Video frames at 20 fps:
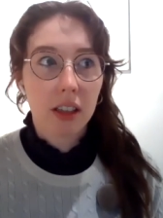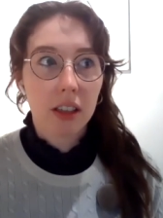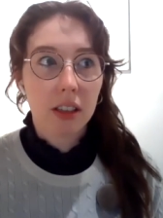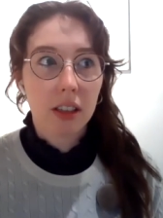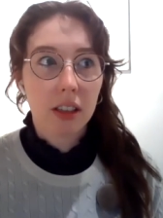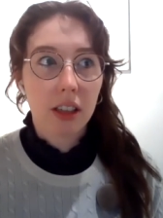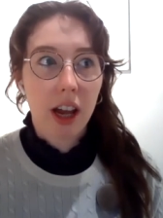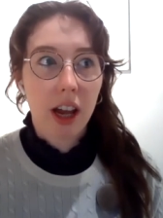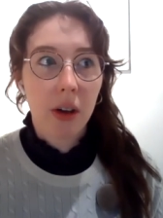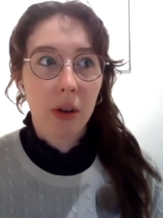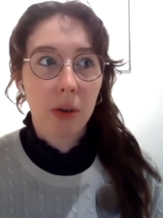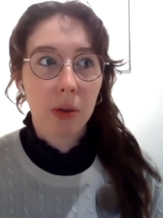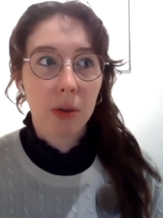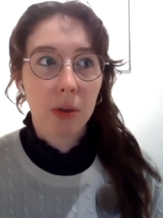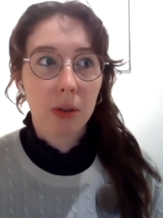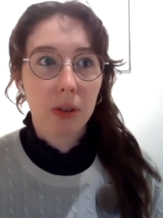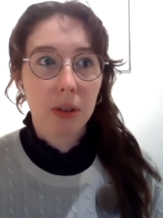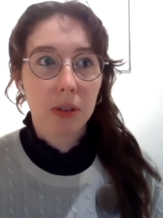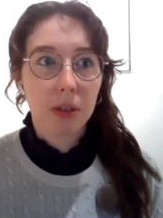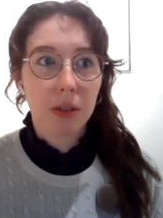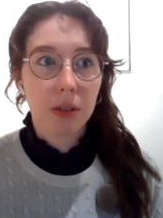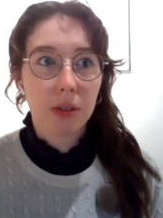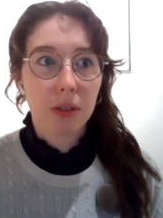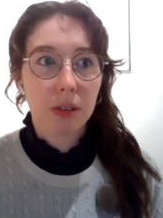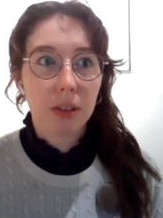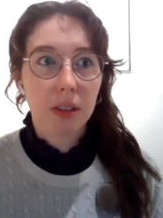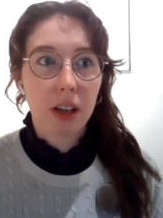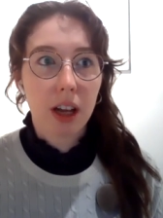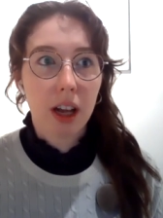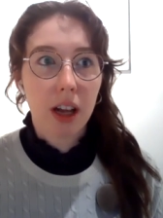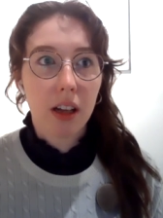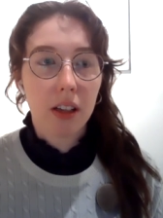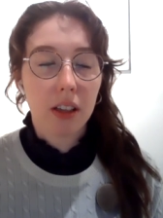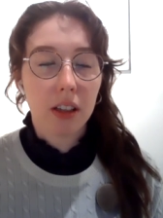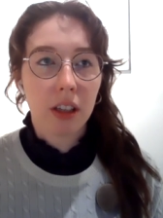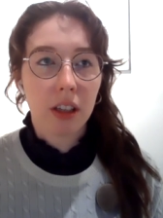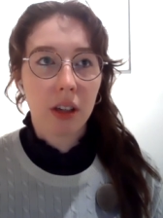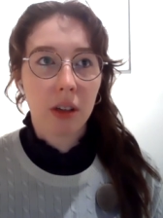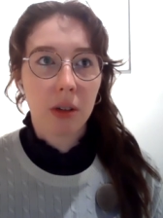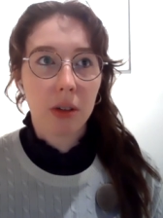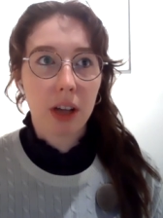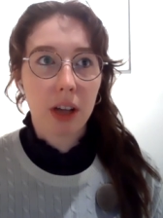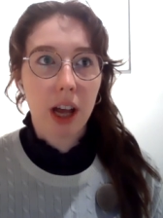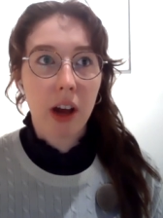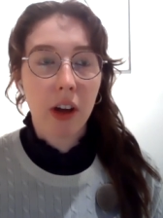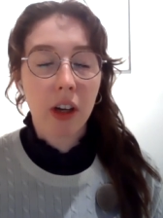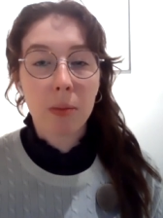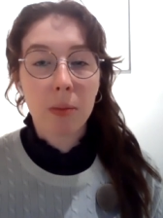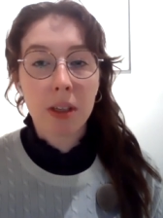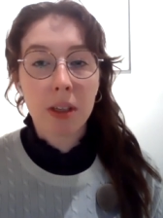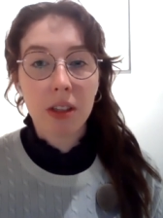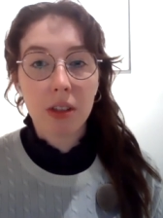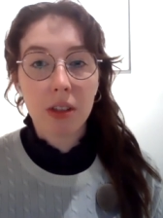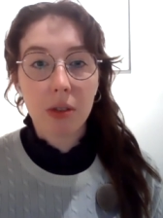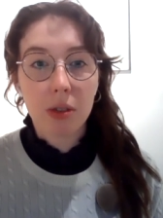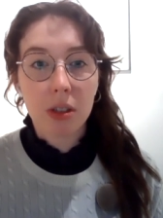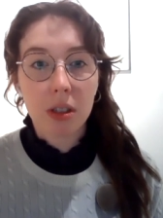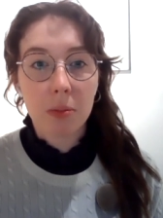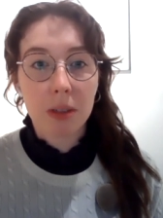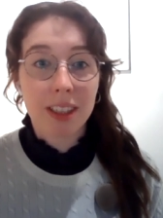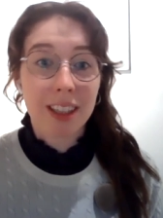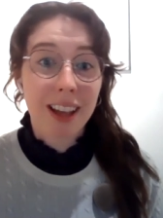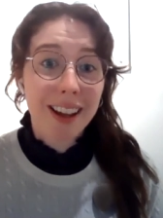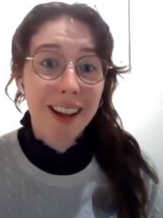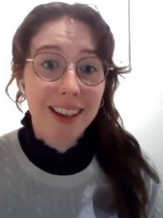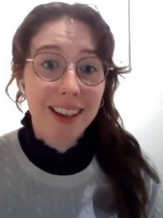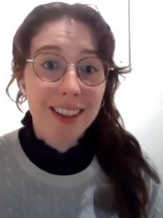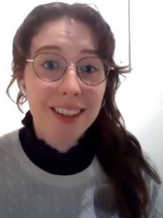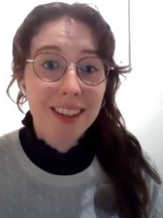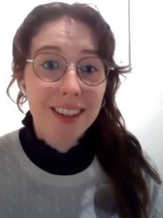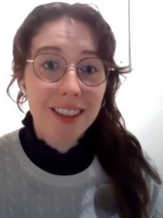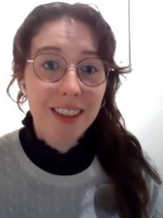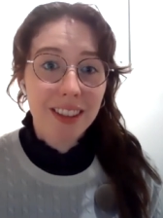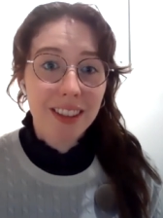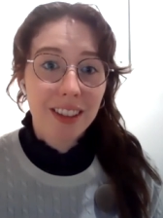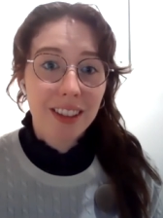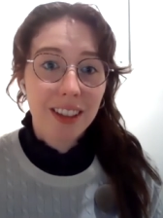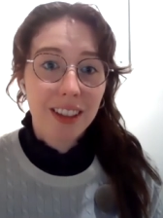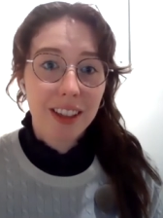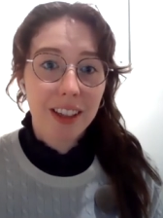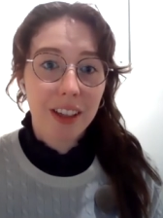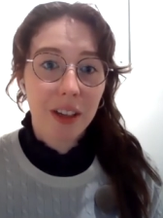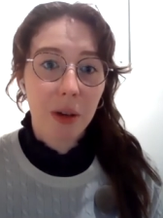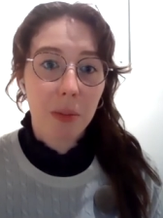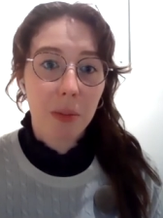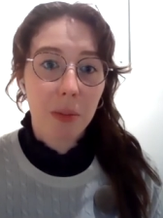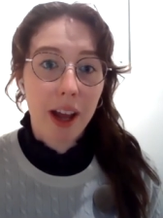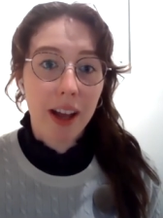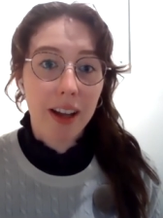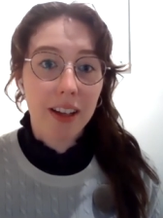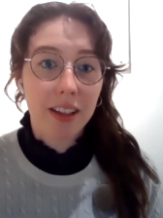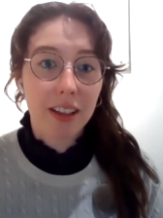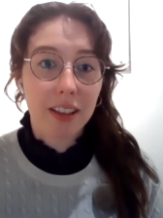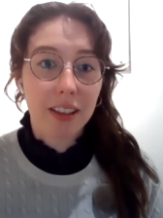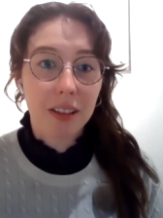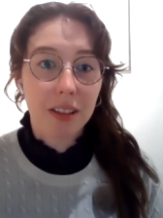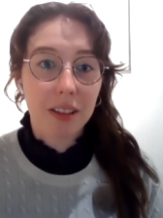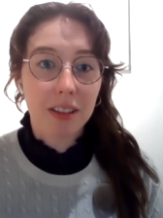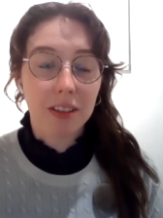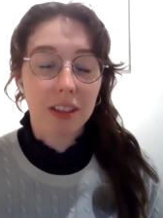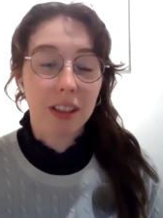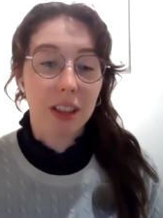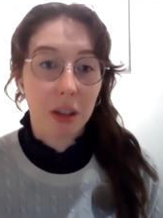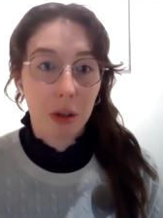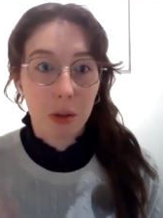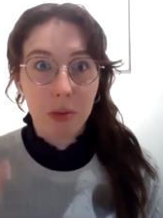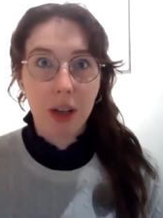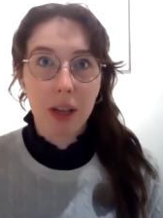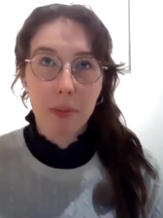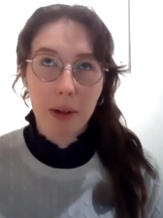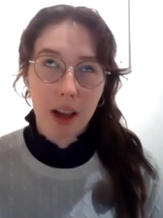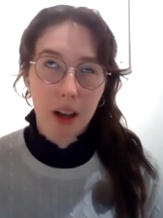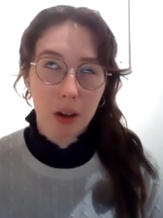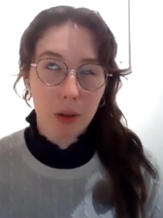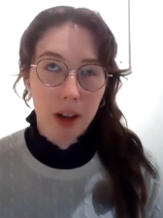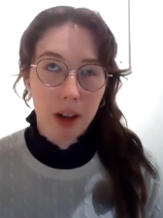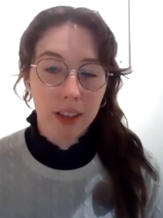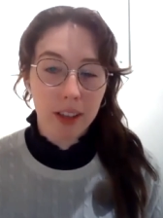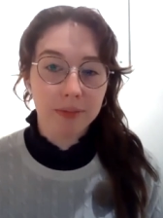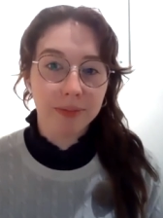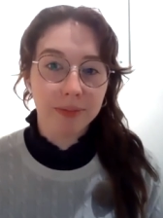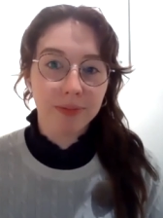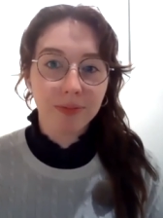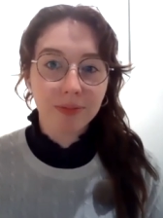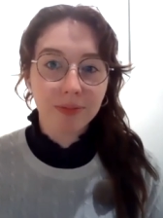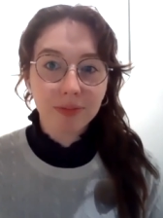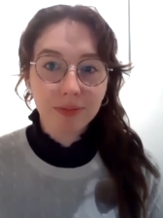uh, how, you know, alchemy used to be science, you know, back, you know, way back when.